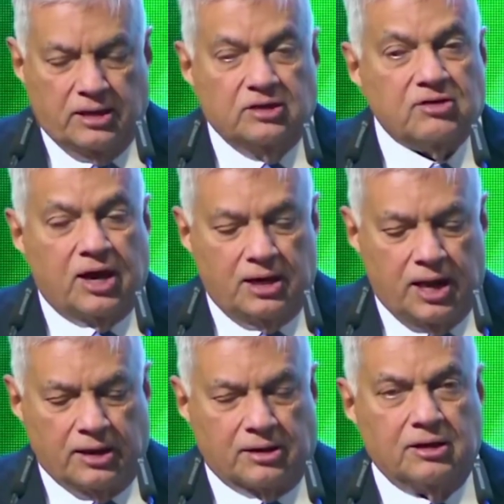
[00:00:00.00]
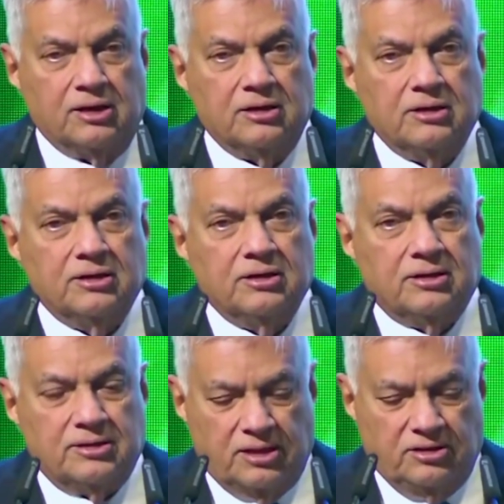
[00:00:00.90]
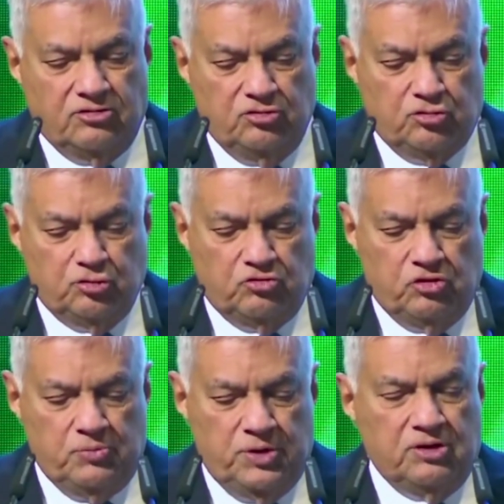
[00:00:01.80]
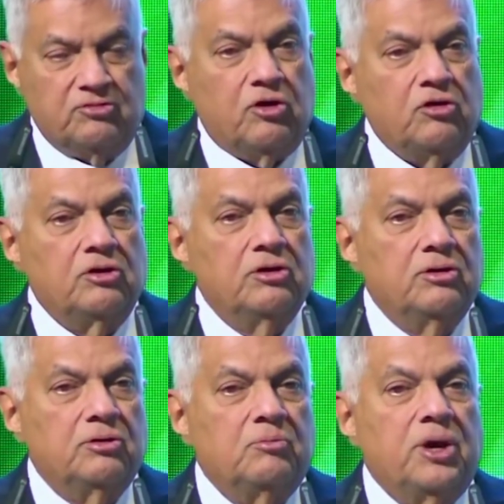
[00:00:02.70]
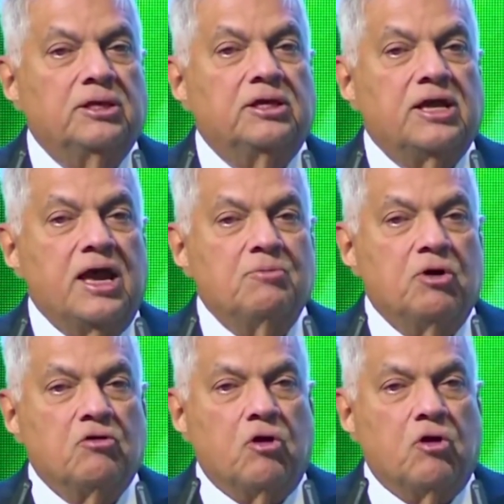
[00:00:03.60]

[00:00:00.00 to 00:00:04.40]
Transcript: And it's unlikely that these issues will be resolved by the time of